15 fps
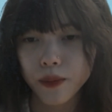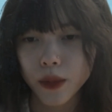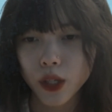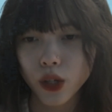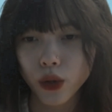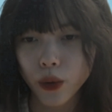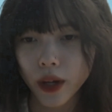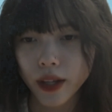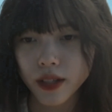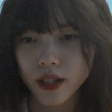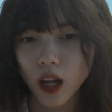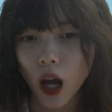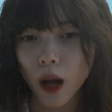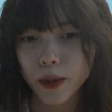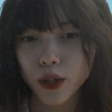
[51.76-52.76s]
UN's
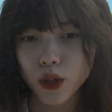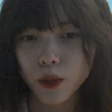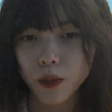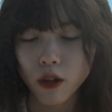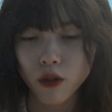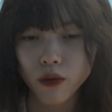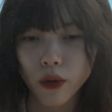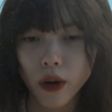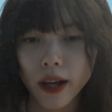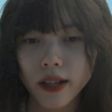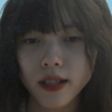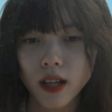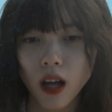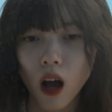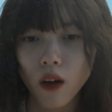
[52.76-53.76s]
top human
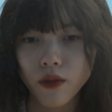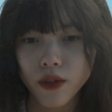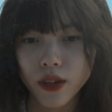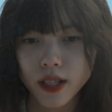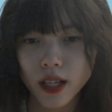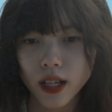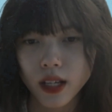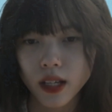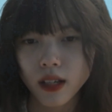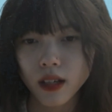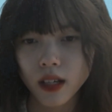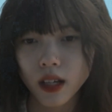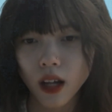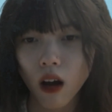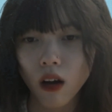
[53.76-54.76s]
rights office in
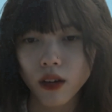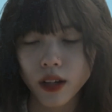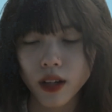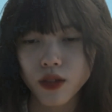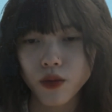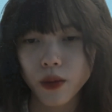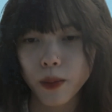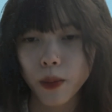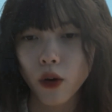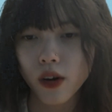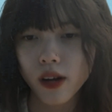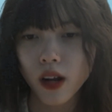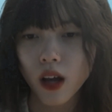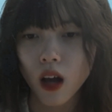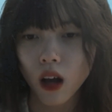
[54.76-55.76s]
an August
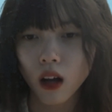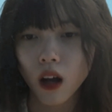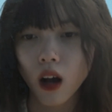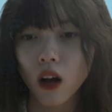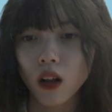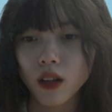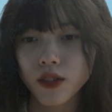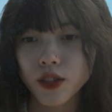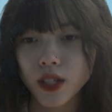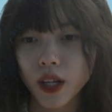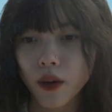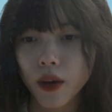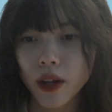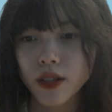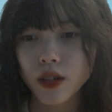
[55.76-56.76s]
report called
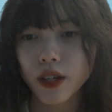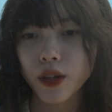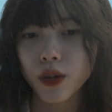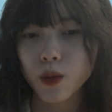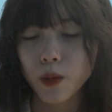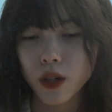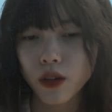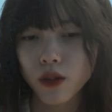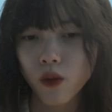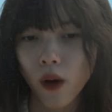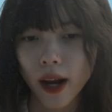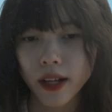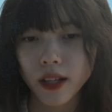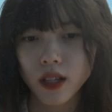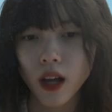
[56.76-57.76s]
serious human
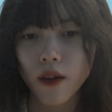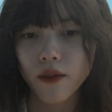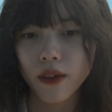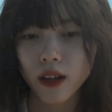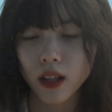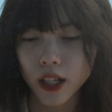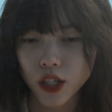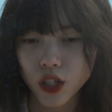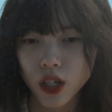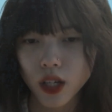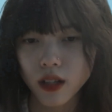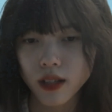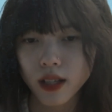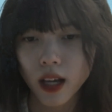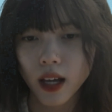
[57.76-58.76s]
rights
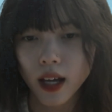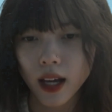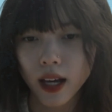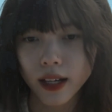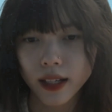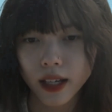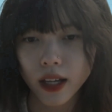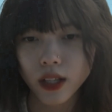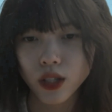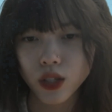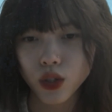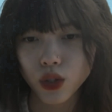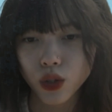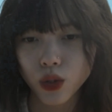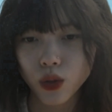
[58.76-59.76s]
violations
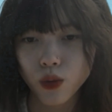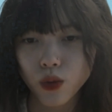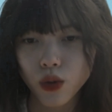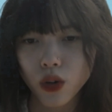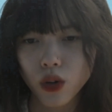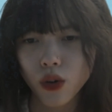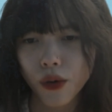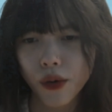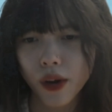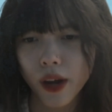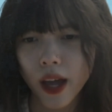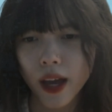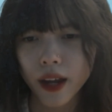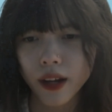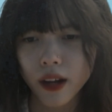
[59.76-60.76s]
against Uyghur
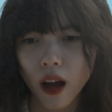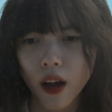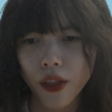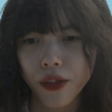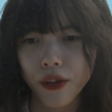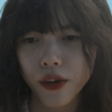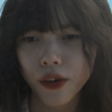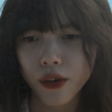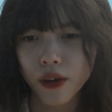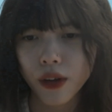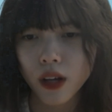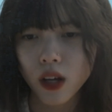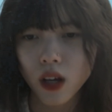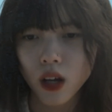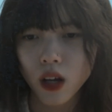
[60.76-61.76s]
and other
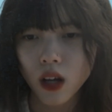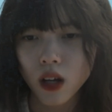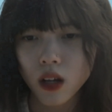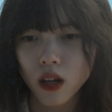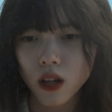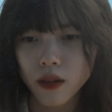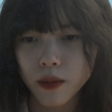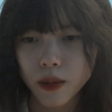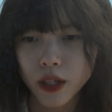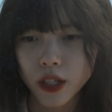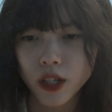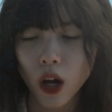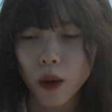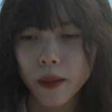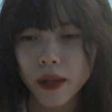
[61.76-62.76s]

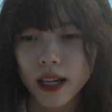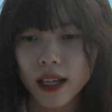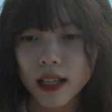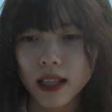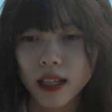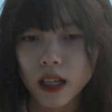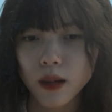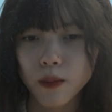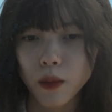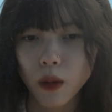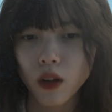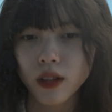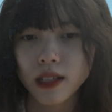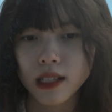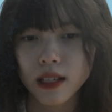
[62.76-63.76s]
predominantly
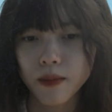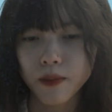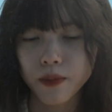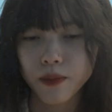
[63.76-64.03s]
Muslim